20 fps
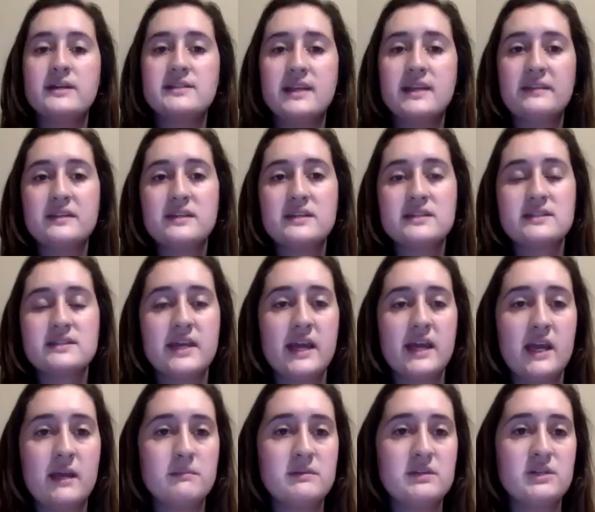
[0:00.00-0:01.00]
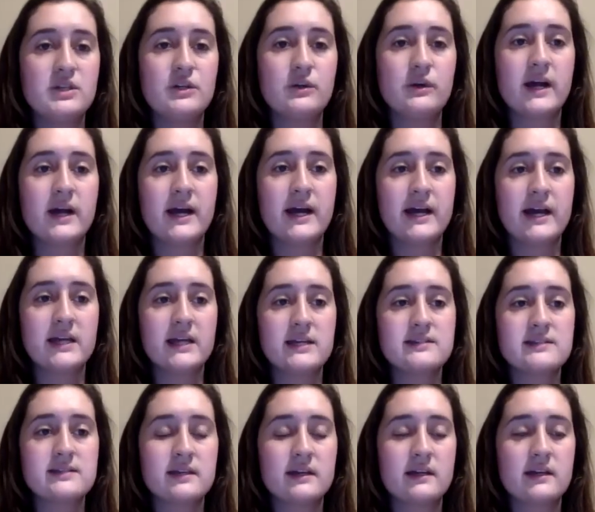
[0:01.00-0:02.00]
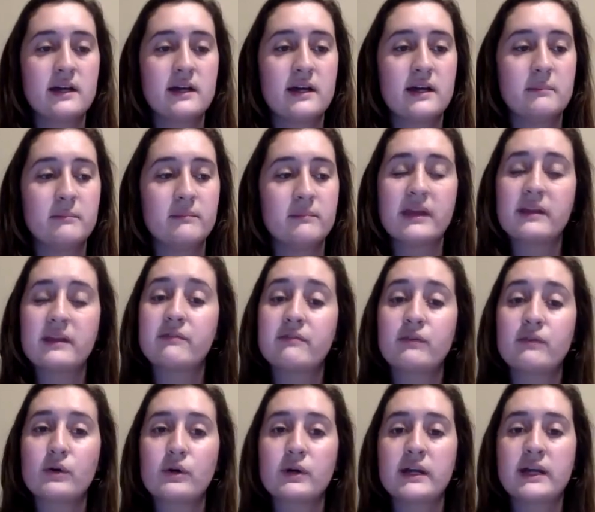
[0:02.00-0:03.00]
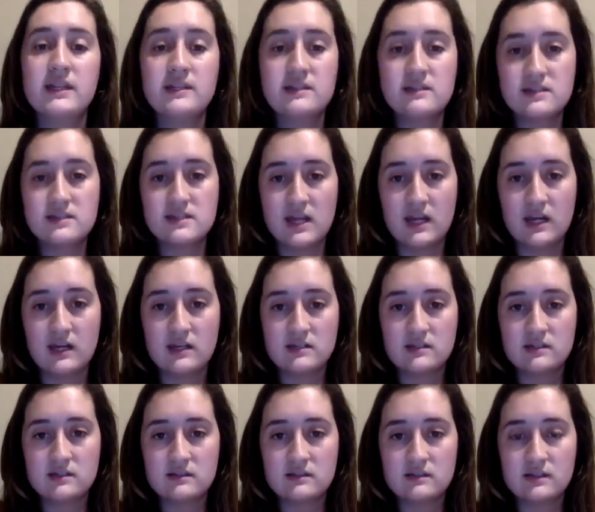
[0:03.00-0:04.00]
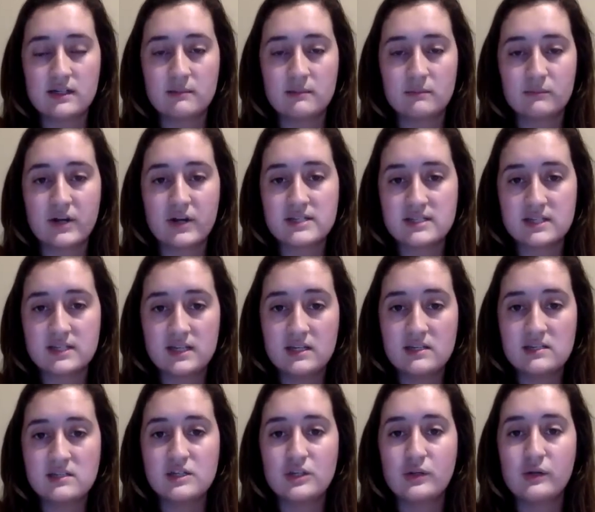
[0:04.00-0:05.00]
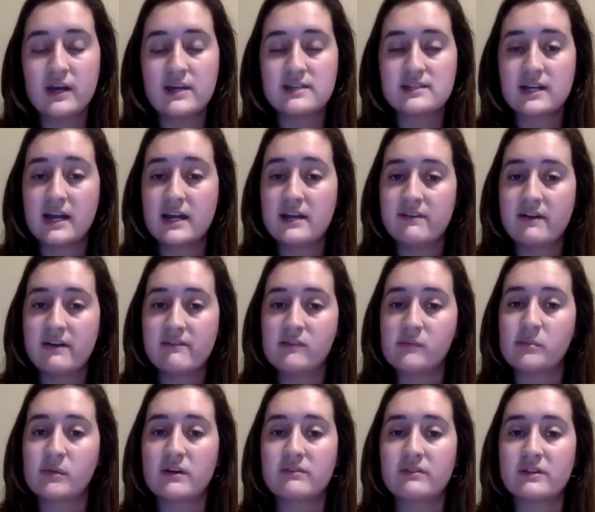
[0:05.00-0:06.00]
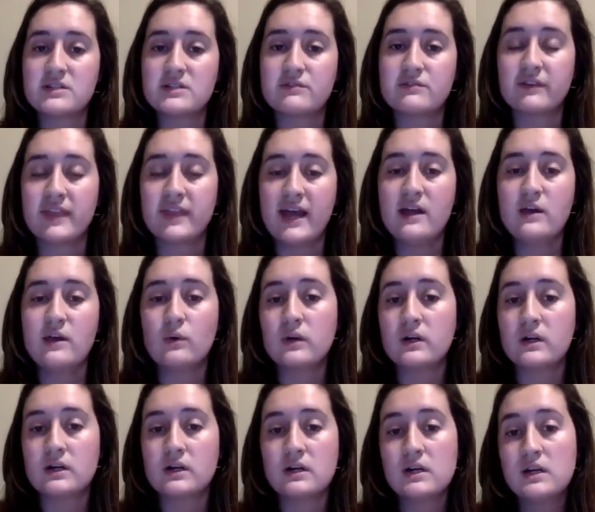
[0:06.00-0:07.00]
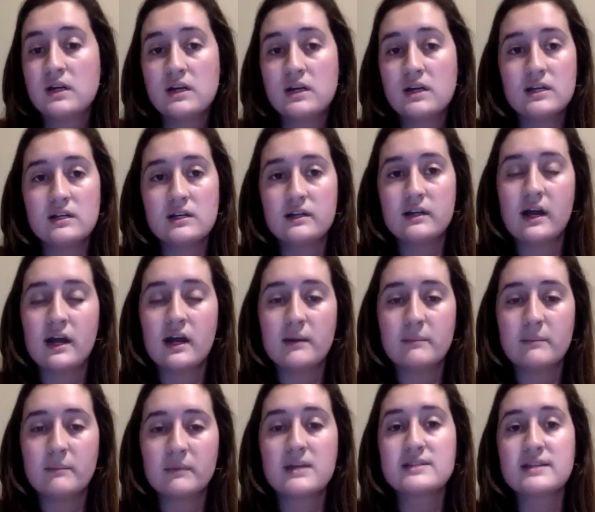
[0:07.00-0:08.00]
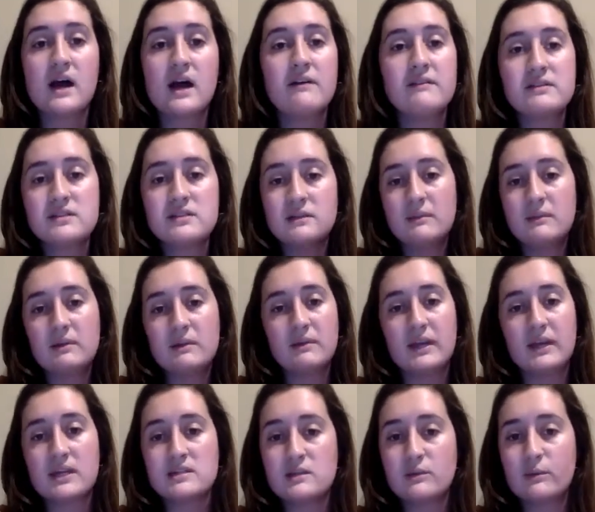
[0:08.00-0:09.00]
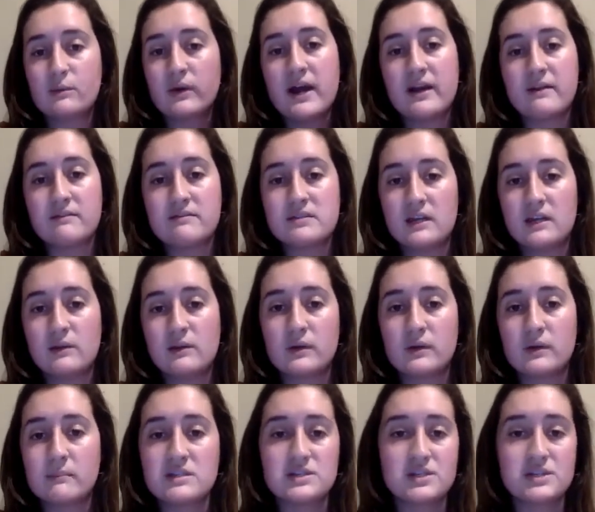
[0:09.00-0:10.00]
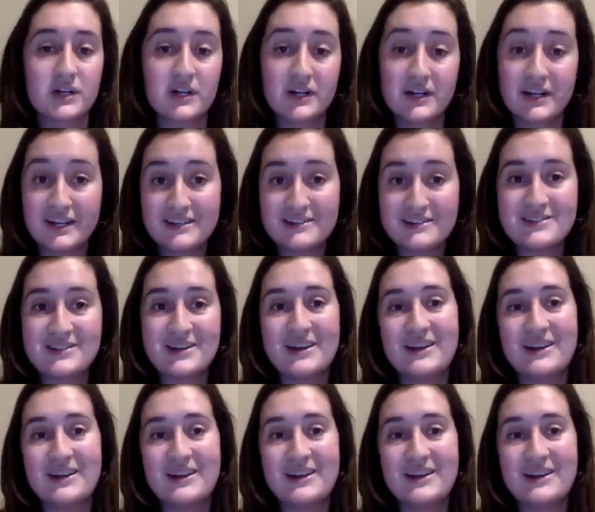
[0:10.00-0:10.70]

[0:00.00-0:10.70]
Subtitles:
that the same? Do you guys, like for in-state residents, do you guys kind of have a preference for that? Or, because obviously me and Makenzie, we're out of state, we're in Missouri, so